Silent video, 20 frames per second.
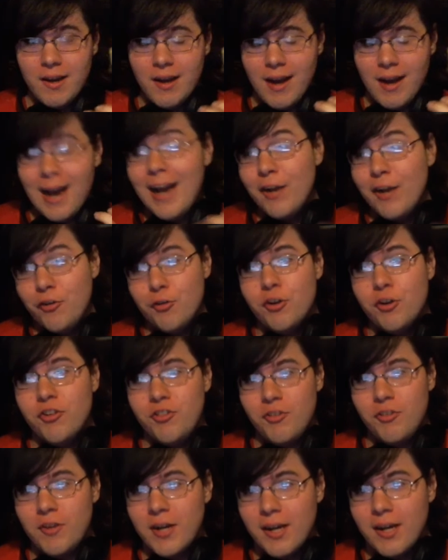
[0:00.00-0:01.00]
I trust
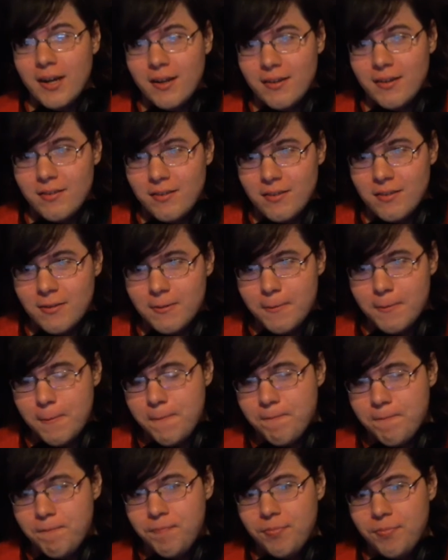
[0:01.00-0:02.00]
you guys.
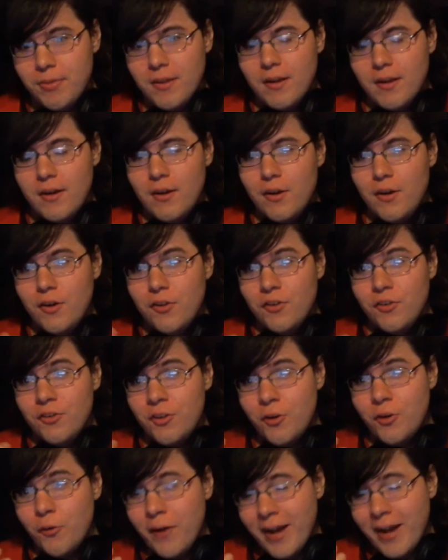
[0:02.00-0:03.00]

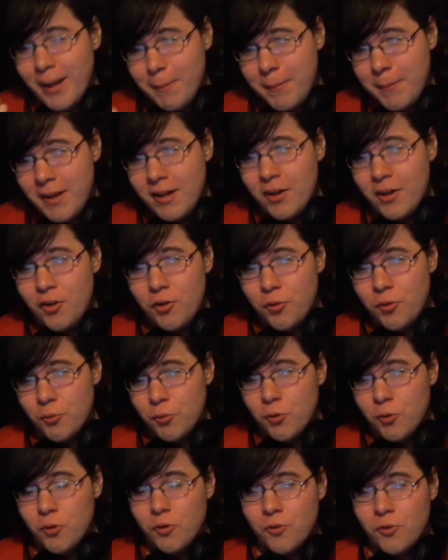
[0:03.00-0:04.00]
So, I made a new
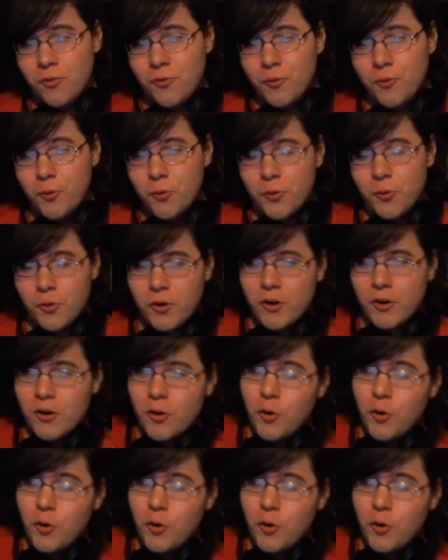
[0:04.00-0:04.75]
role for,